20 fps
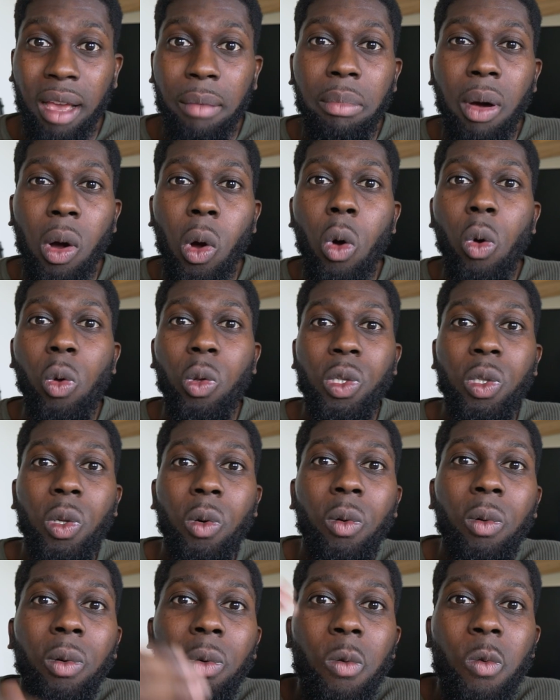but
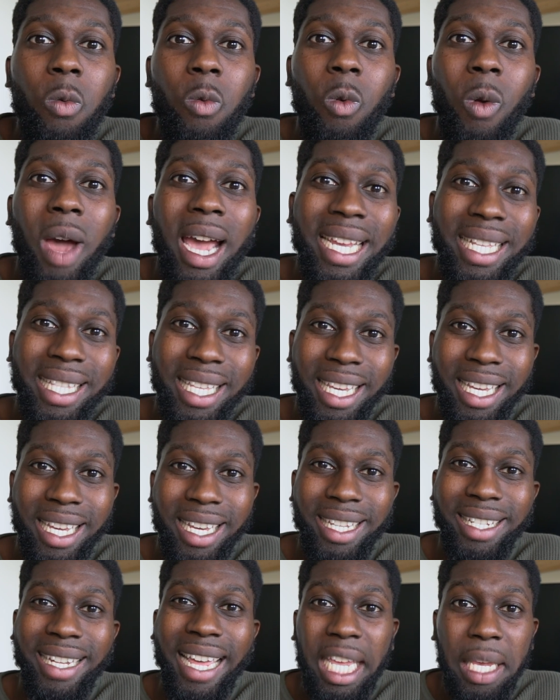also writing,
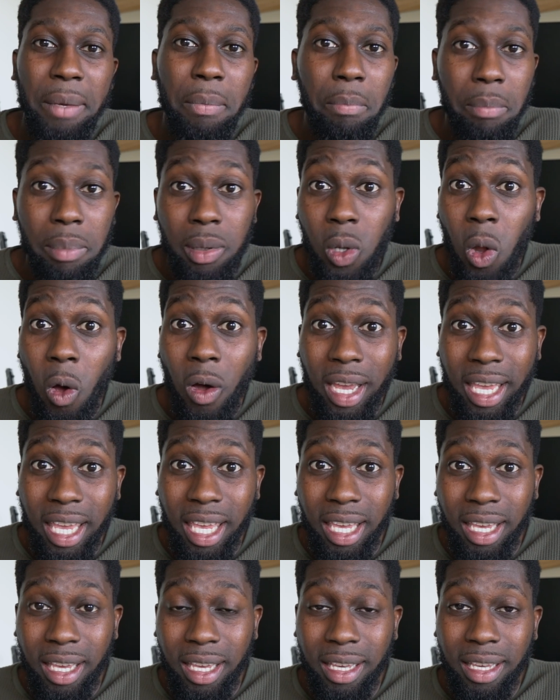like
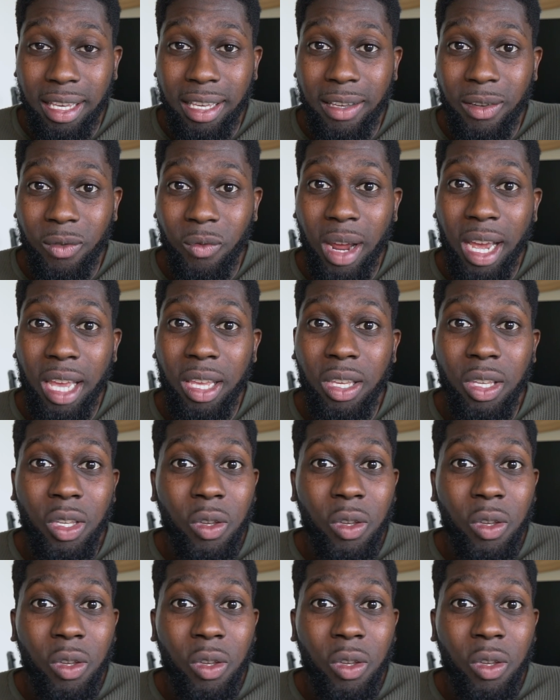blogging, right?